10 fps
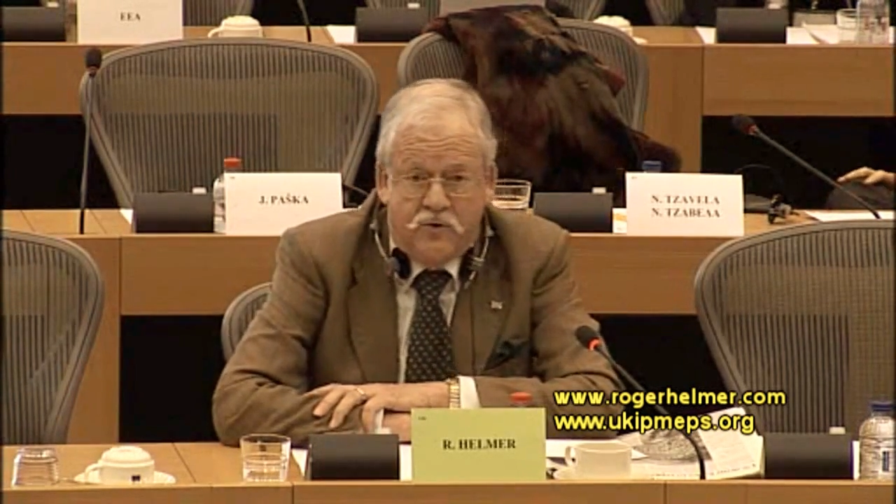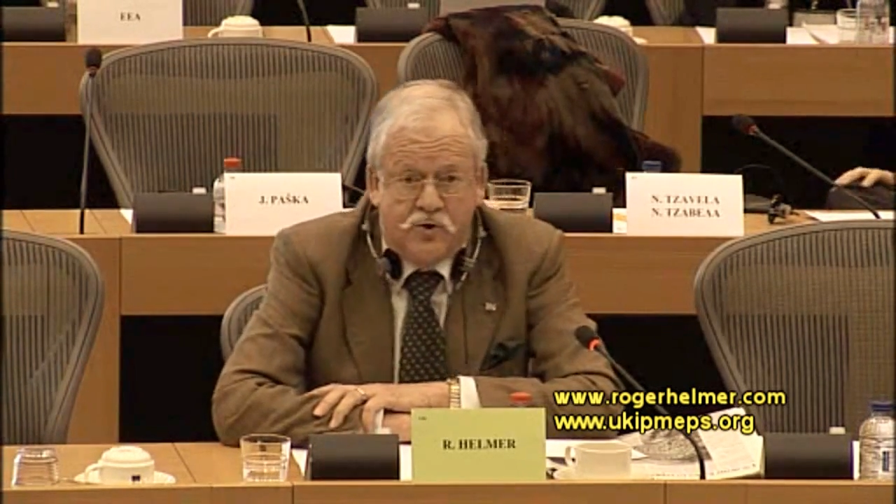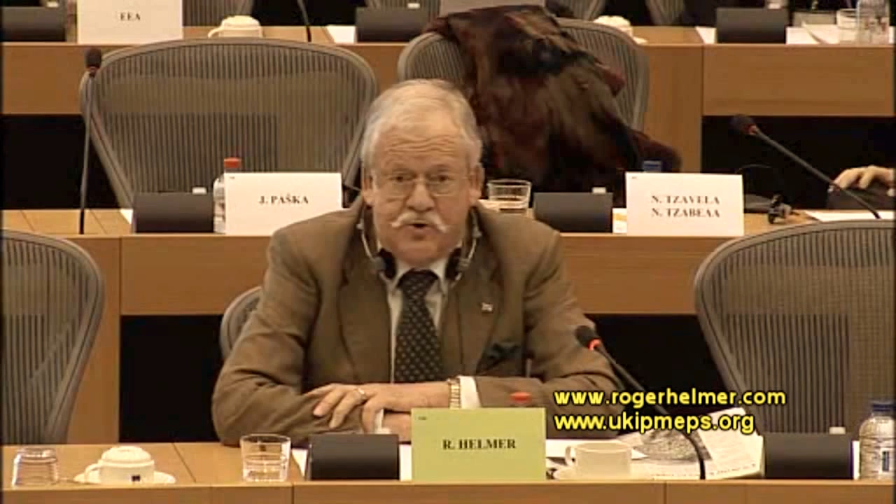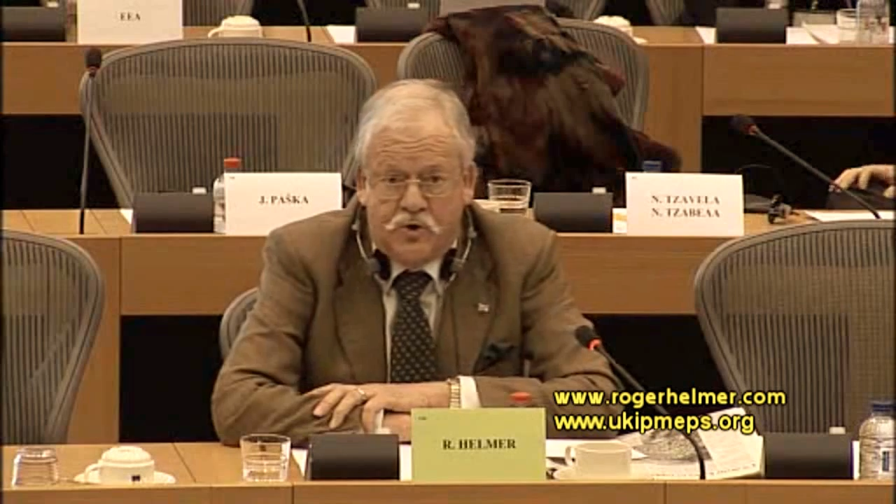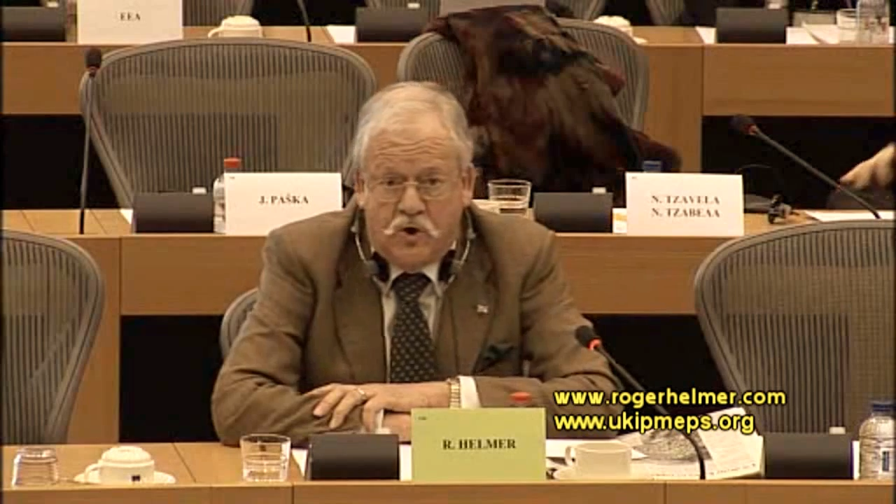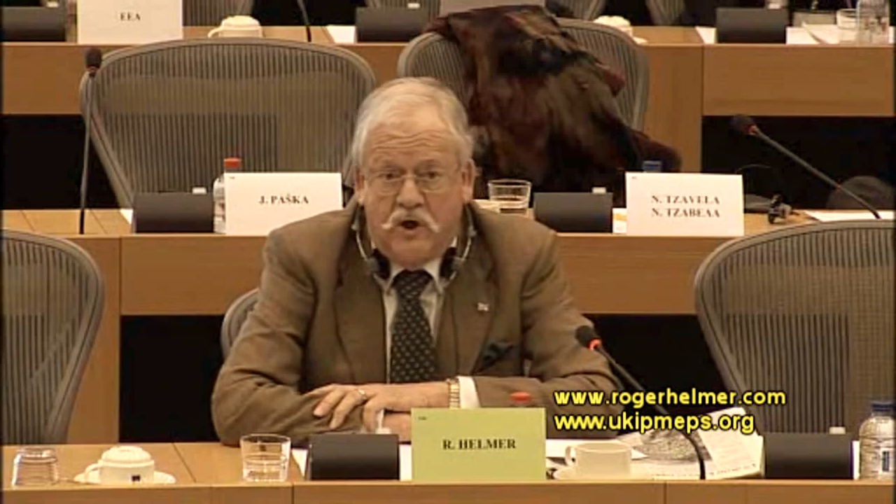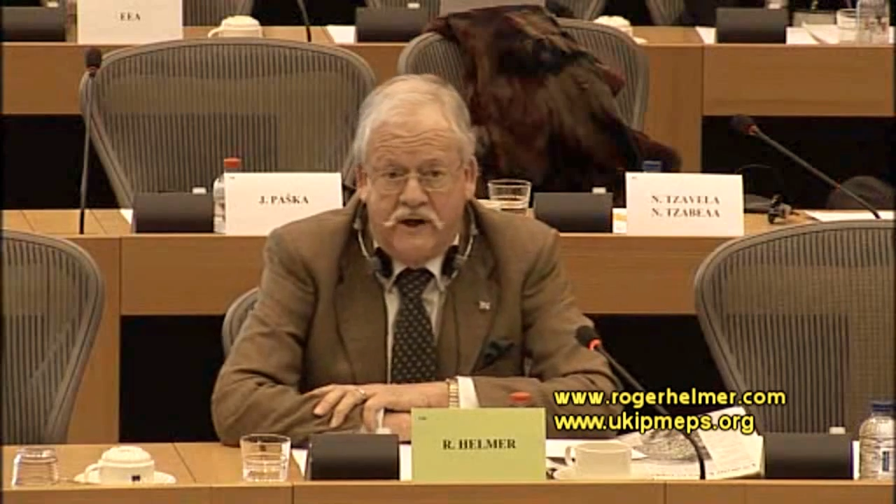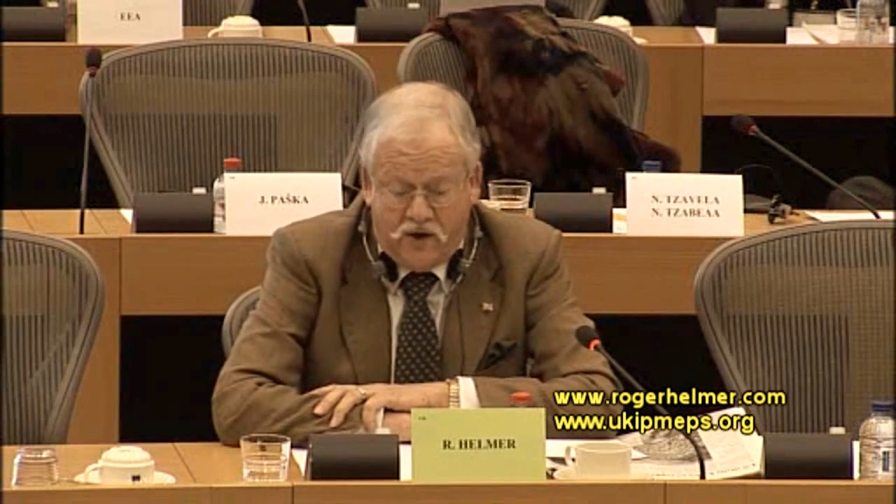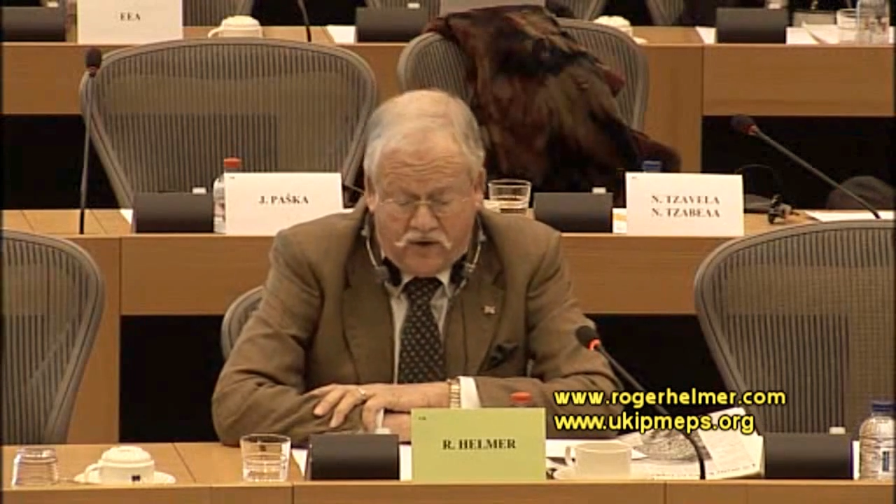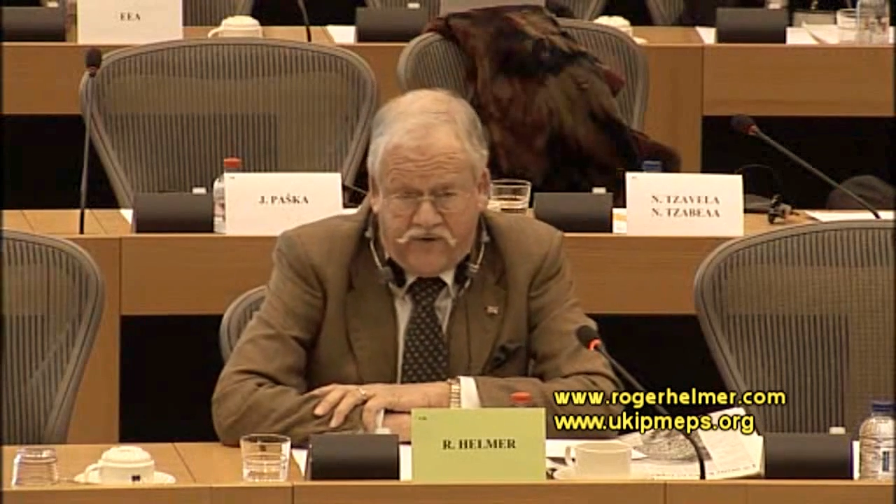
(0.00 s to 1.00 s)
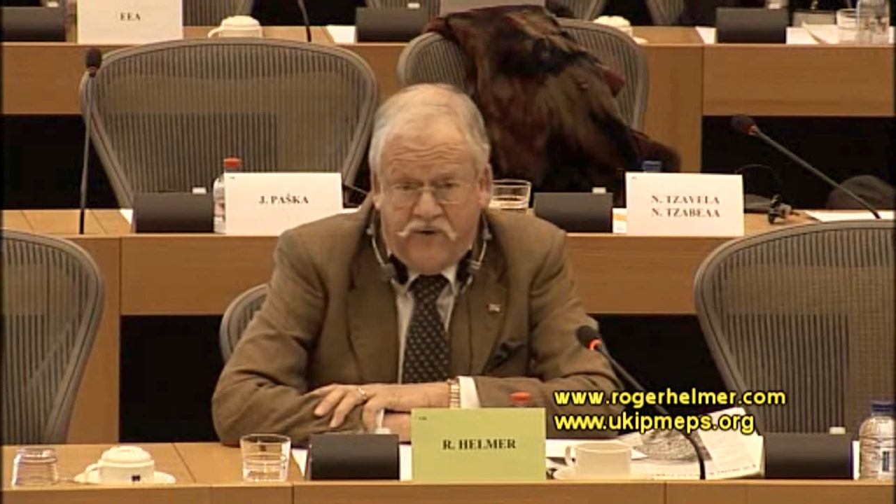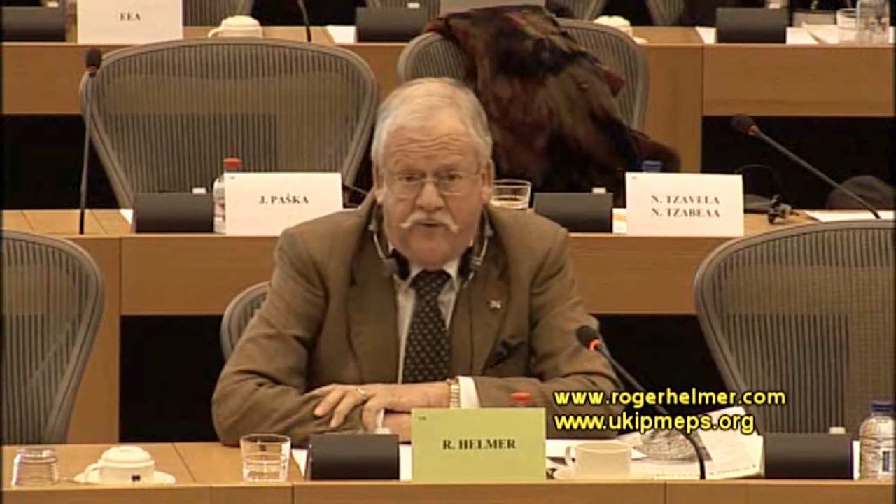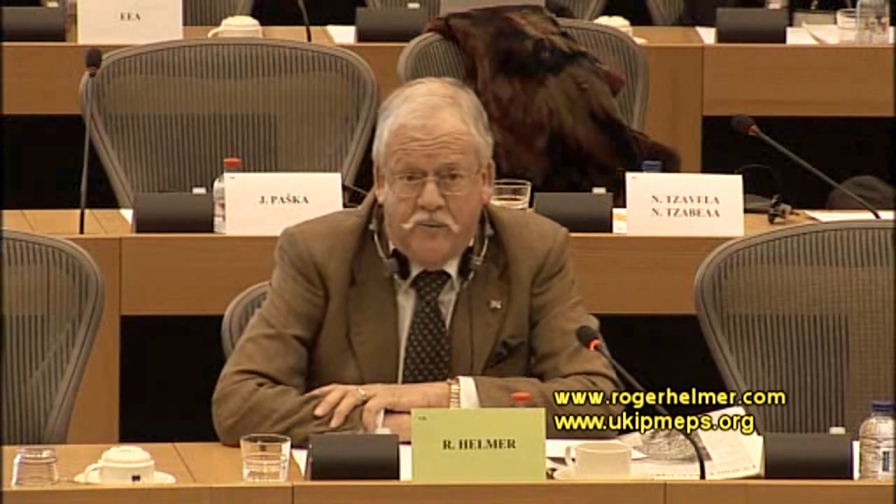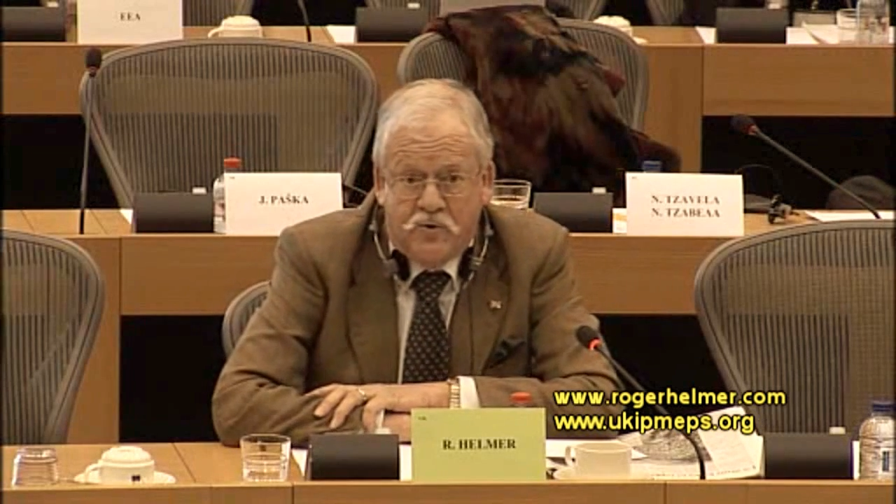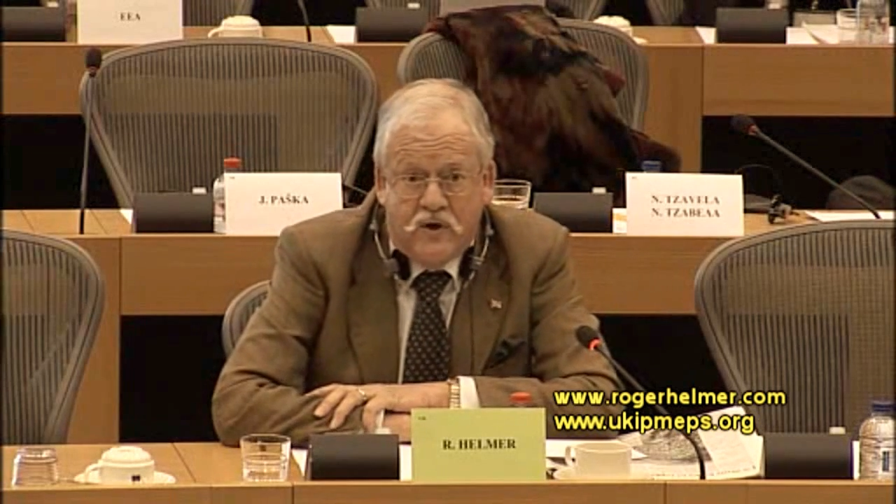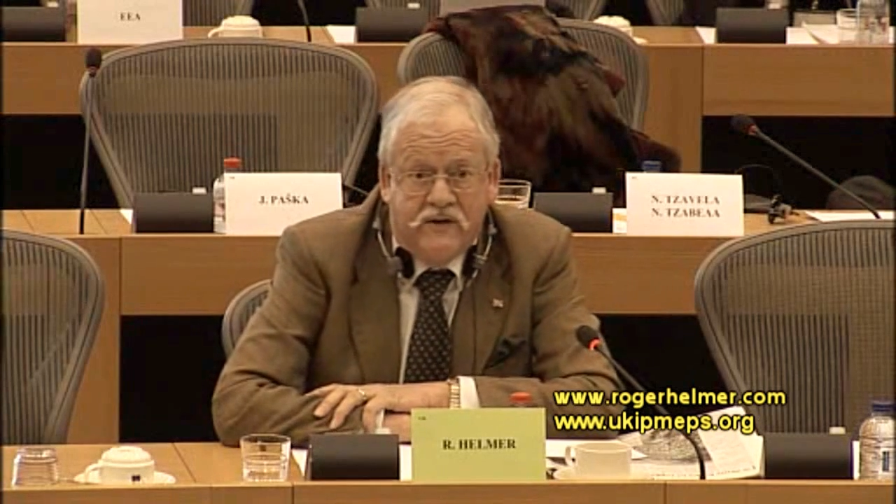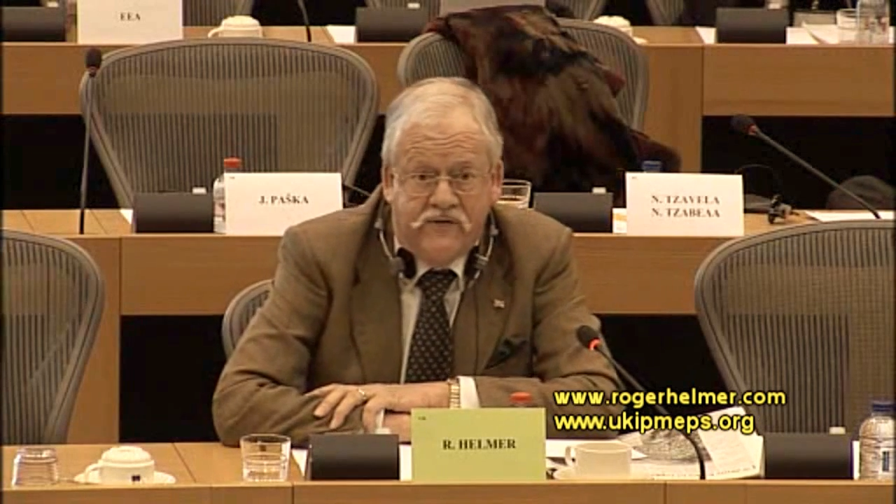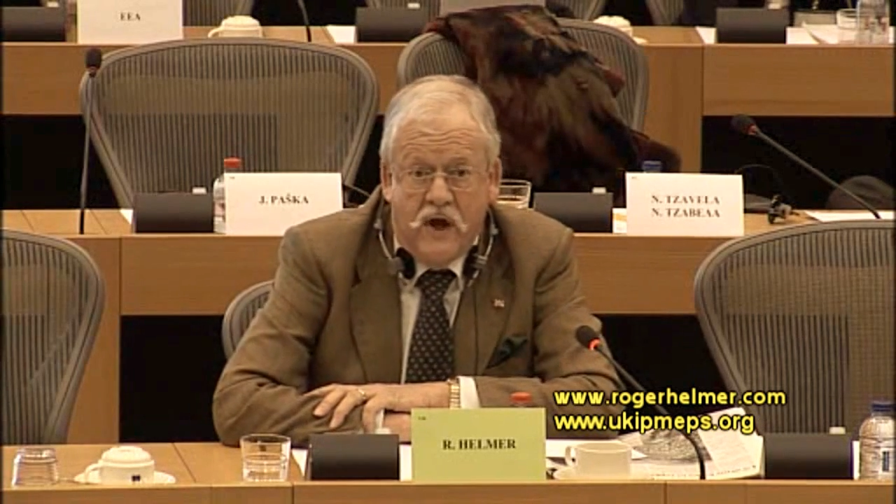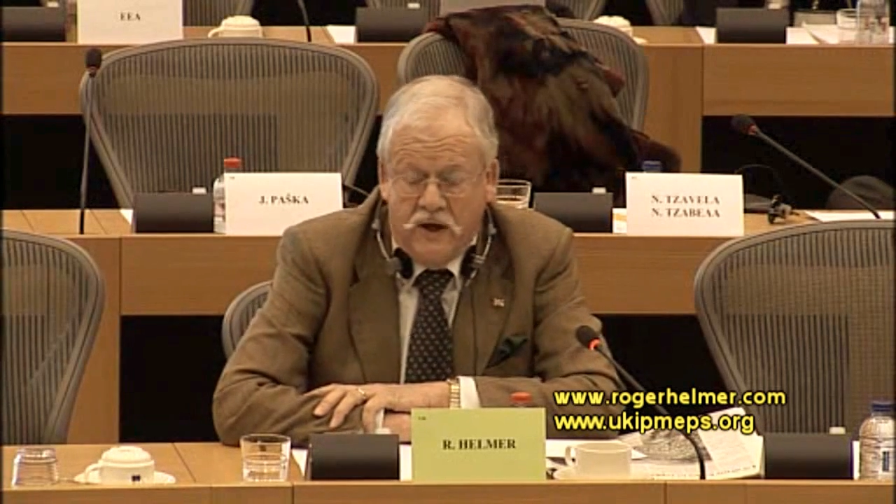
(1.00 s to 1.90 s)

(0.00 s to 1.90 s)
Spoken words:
as surely Kostis from Greece